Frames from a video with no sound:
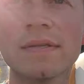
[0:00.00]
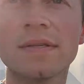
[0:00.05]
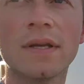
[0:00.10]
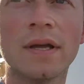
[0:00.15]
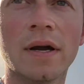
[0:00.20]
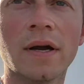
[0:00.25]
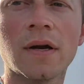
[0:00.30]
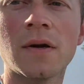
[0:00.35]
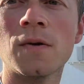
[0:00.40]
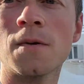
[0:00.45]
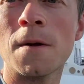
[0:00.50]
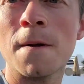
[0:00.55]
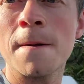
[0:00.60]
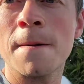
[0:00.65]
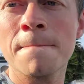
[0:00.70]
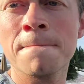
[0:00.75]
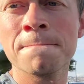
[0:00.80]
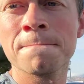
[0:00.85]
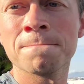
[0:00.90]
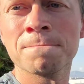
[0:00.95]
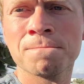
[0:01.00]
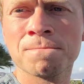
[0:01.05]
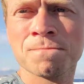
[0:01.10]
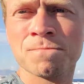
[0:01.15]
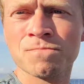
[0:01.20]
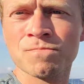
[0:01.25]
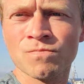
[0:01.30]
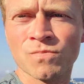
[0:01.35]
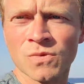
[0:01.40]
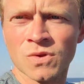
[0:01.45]
here.
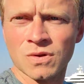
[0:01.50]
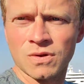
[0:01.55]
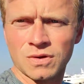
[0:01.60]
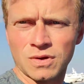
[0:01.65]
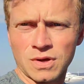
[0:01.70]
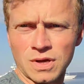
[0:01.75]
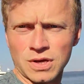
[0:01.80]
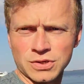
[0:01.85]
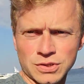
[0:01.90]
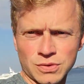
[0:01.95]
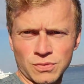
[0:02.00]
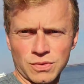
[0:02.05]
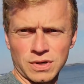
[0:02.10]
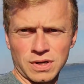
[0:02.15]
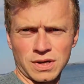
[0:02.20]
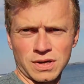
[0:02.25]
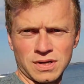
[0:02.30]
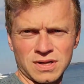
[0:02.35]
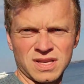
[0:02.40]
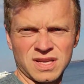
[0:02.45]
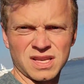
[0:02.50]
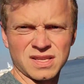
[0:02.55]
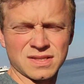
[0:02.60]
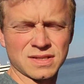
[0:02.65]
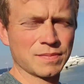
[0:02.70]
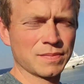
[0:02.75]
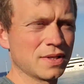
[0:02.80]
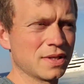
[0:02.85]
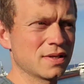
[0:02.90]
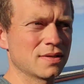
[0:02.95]
Gosh, I want to get
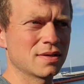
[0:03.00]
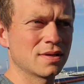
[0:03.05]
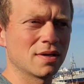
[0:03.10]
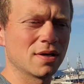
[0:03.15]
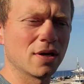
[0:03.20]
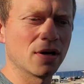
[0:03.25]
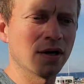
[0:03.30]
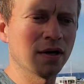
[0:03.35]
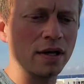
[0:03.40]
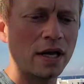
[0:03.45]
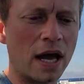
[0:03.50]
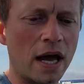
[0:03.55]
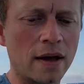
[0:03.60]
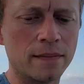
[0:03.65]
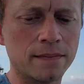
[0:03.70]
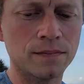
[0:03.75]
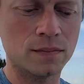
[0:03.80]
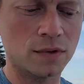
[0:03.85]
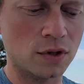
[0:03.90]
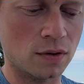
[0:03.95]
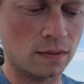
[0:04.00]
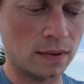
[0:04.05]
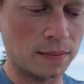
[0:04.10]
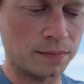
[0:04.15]
some of this in here. Yeah, so I'm